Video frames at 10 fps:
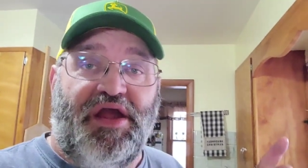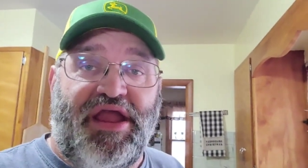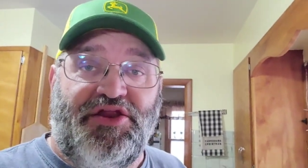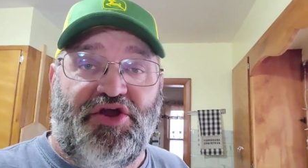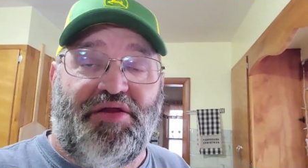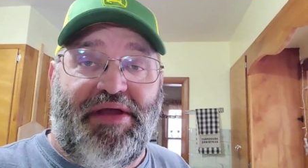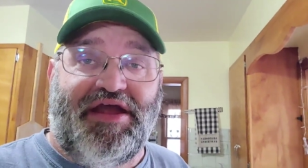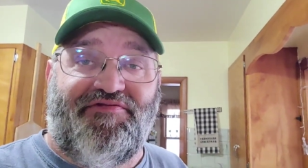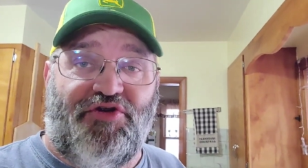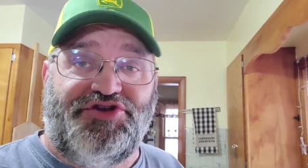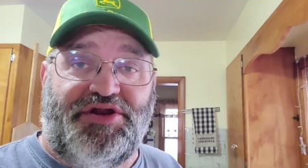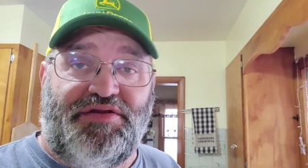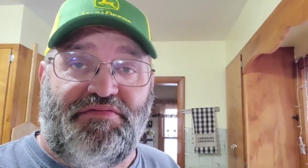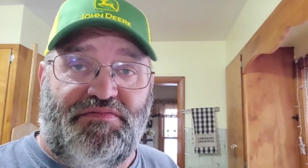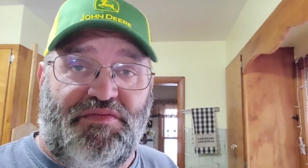Again, you can make a
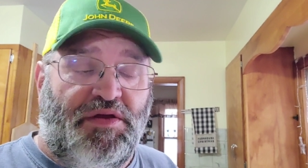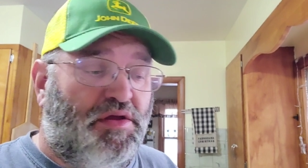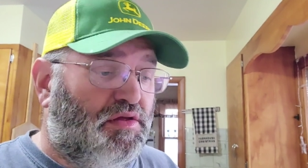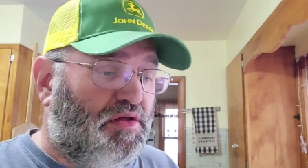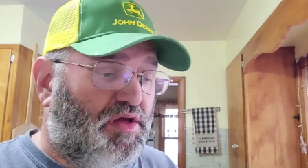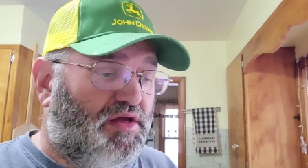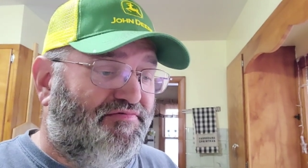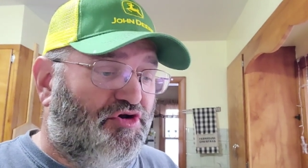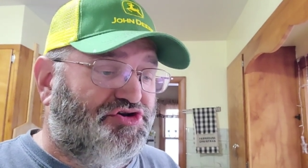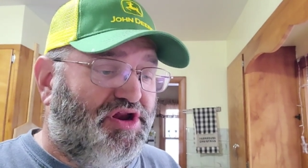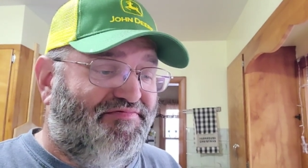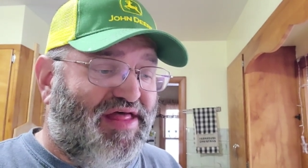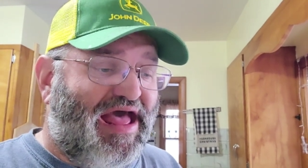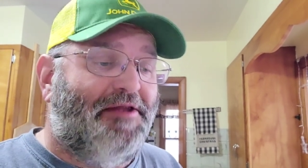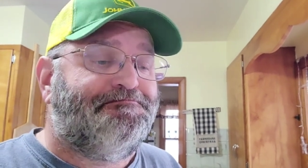virgin uh, version
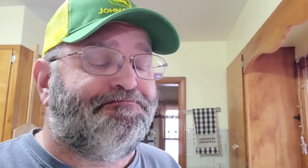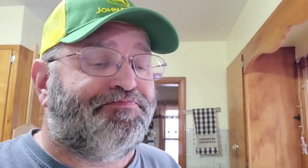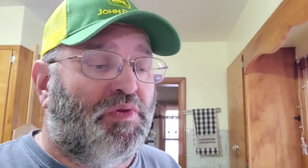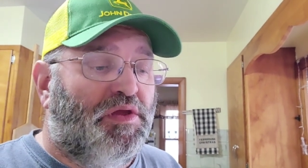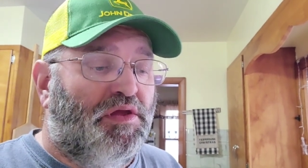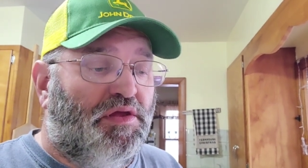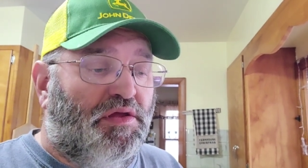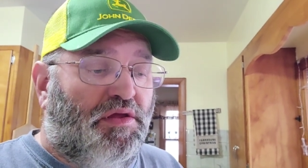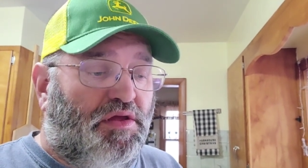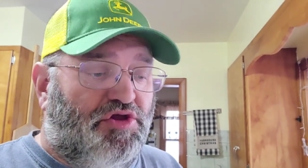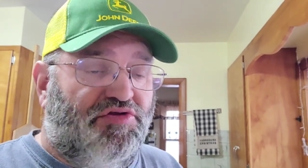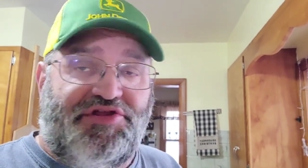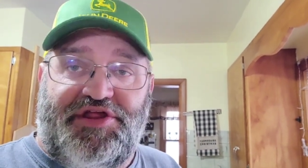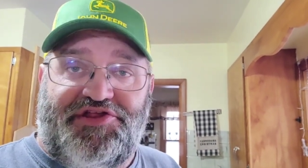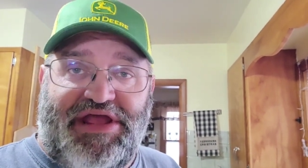of that.
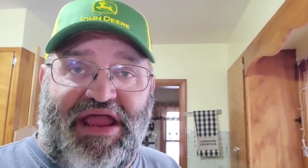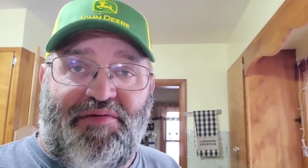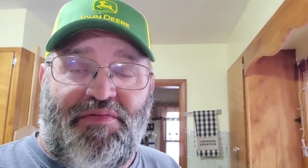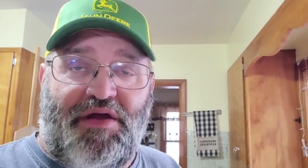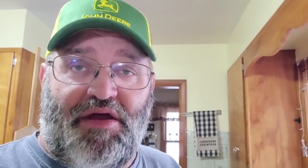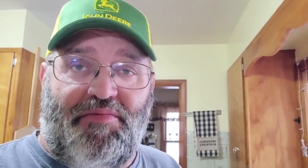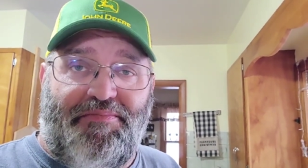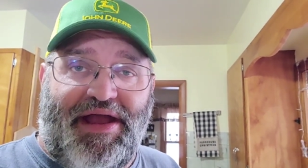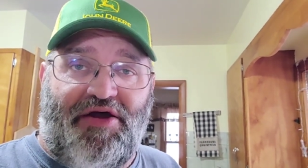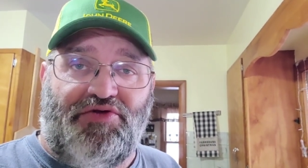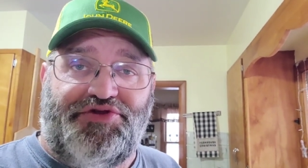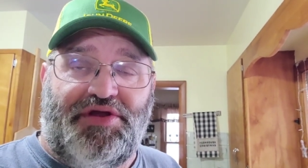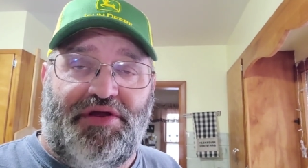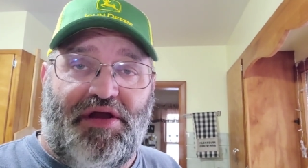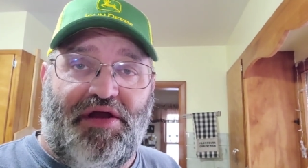Use the same
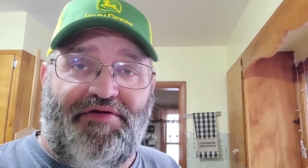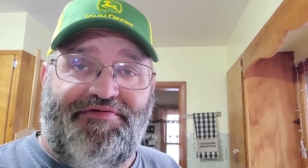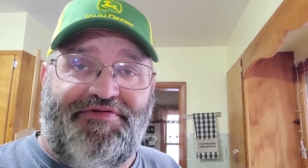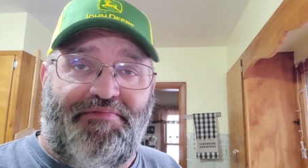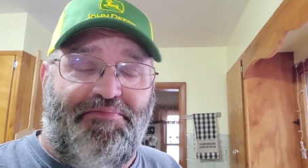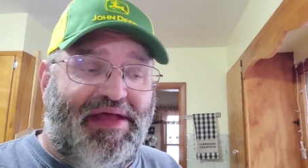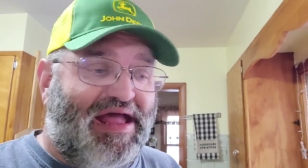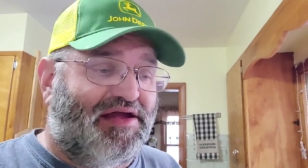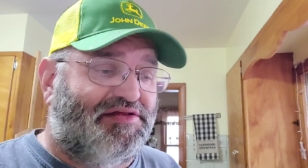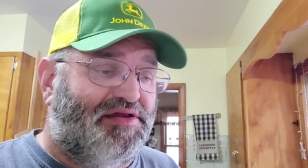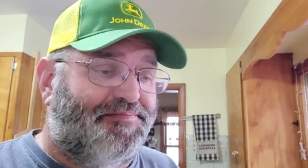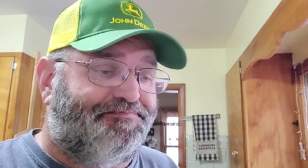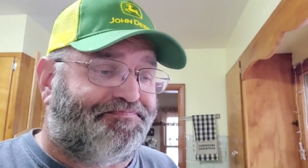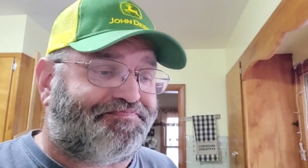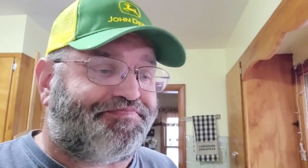amount of mix
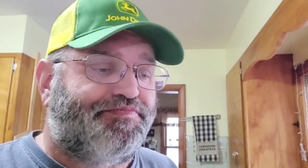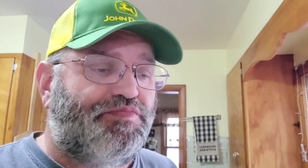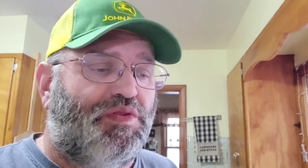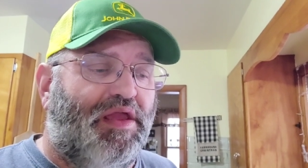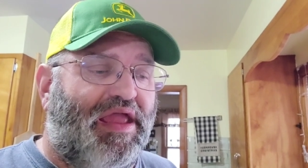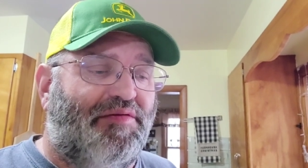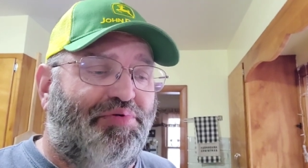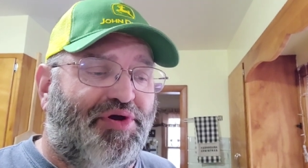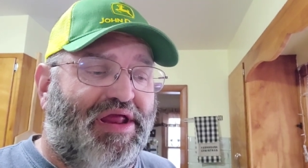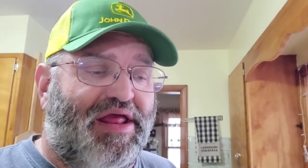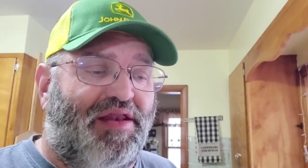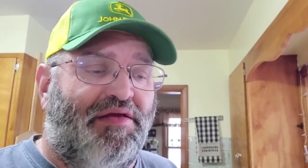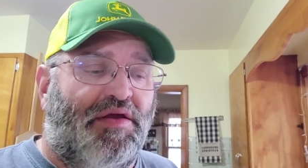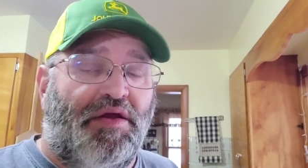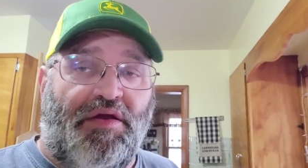and put
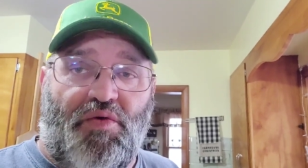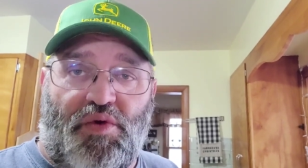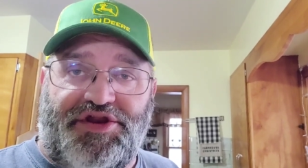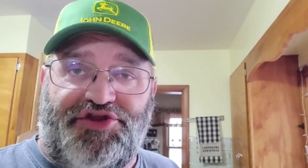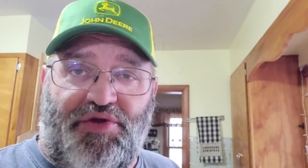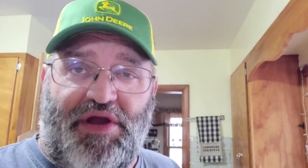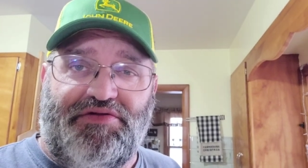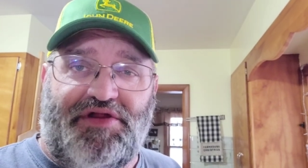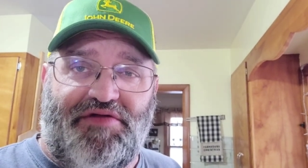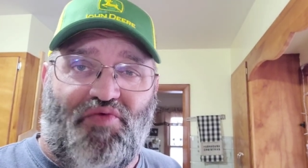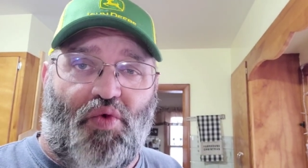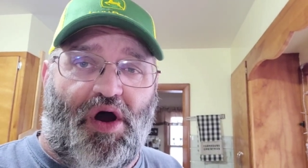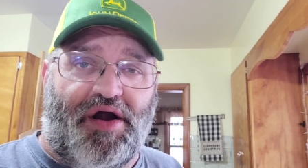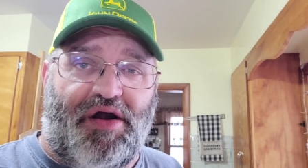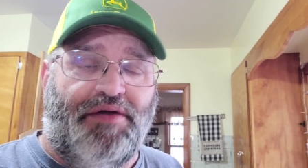in one to two ounces of
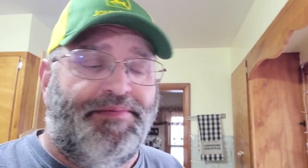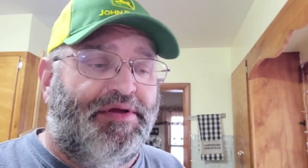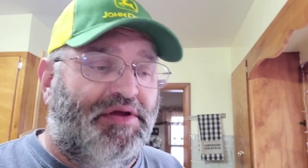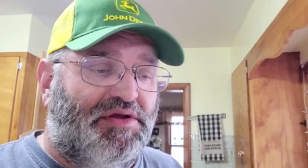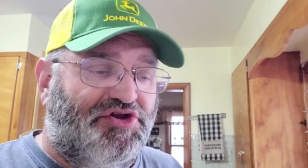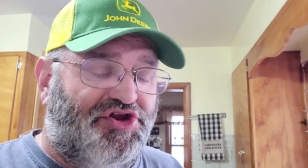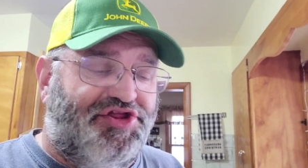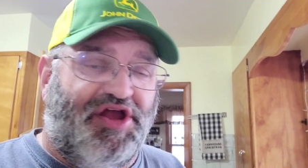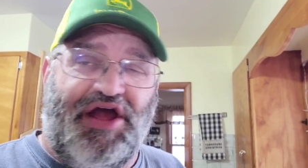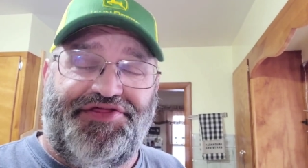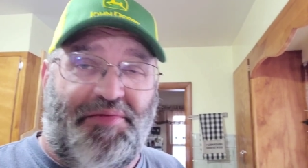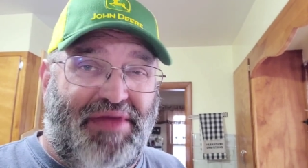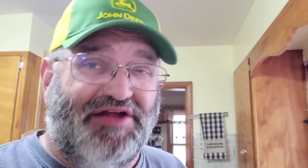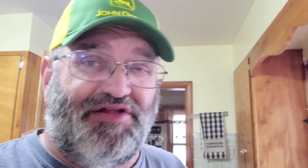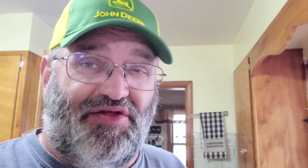water just to cut
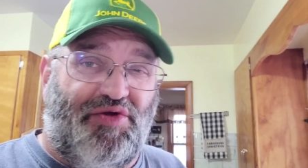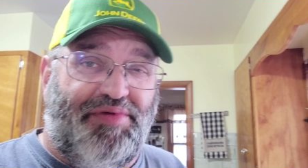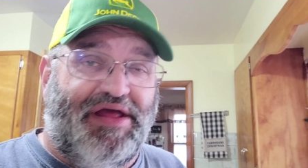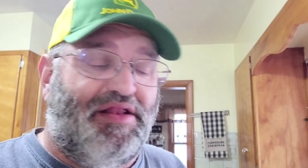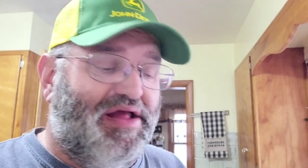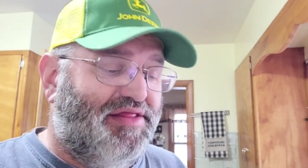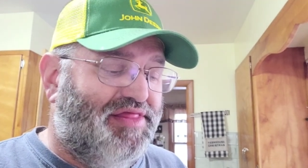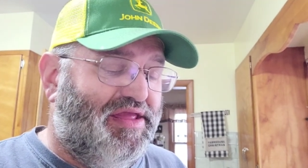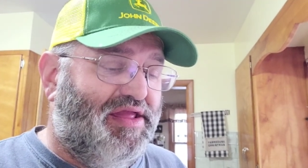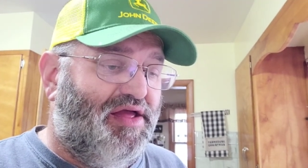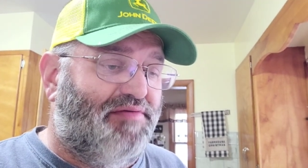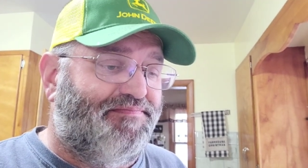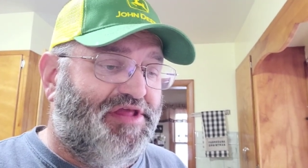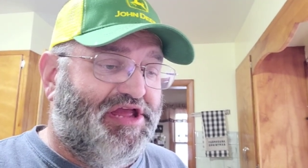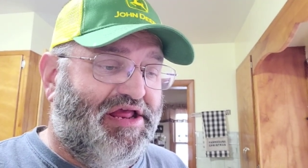the mix a little bit like the,
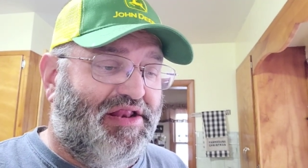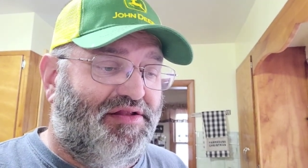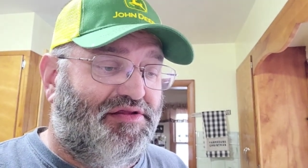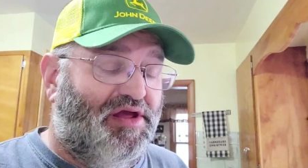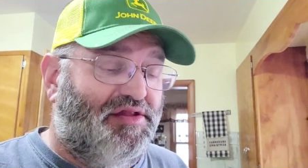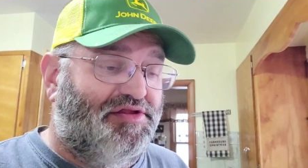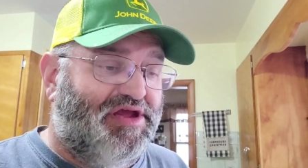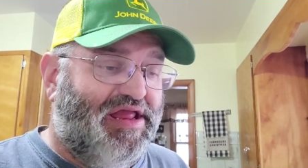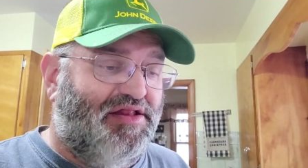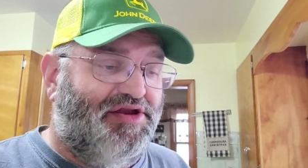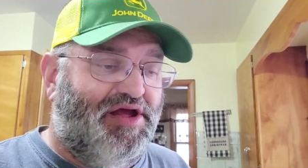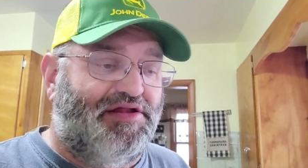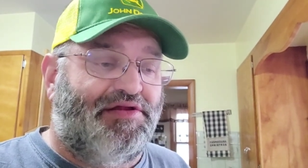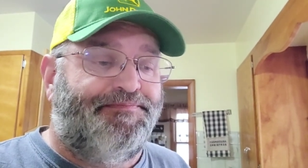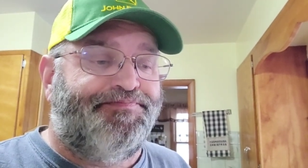uh, tequila, the tequila
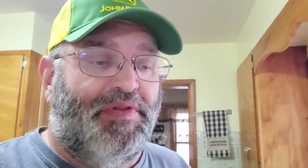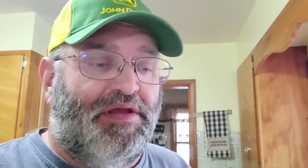does.